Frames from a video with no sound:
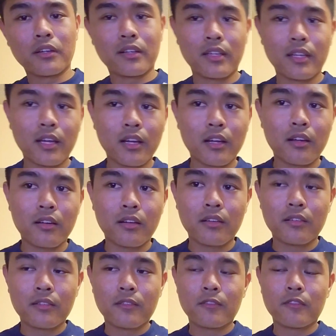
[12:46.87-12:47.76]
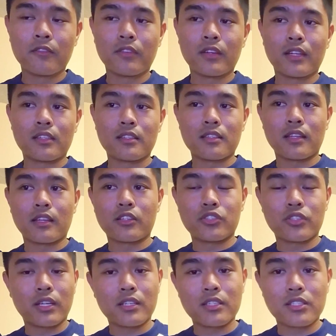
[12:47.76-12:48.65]
and there when like
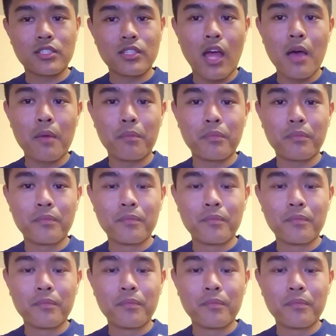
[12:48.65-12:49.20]
trying to stop.